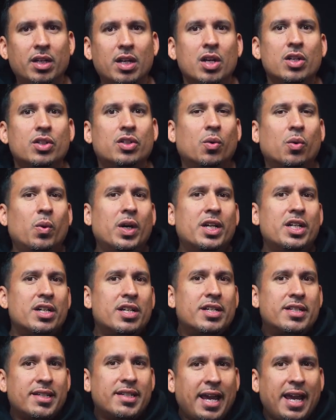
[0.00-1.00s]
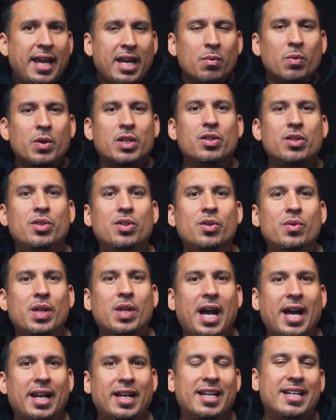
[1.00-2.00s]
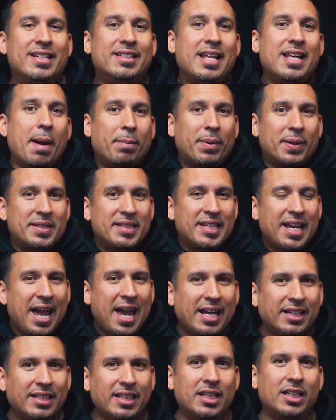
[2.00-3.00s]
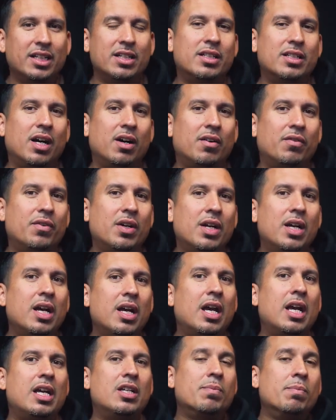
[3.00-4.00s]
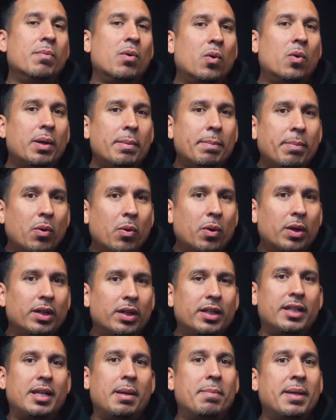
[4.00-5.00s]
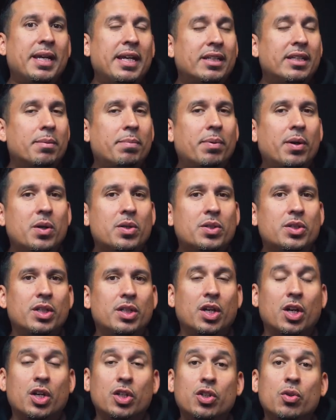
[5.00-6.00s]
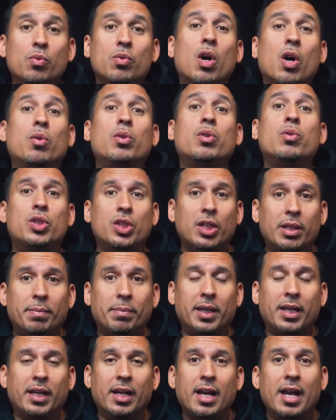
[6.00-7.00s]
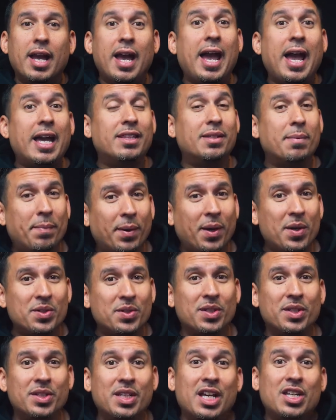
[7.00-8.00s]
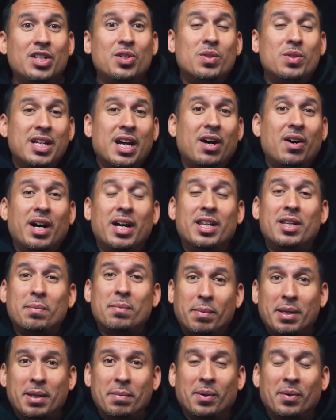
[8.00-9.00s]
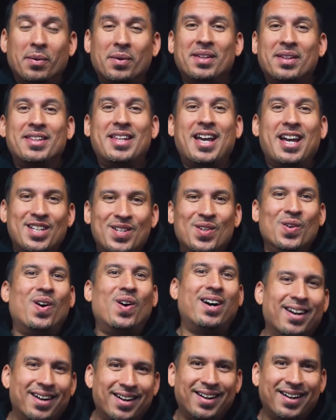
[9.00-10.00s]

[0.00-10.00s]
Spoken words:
So what you're saying when you do that is that protecting yourself is more important than being the person you know you should be and the person that you tell other people that you are.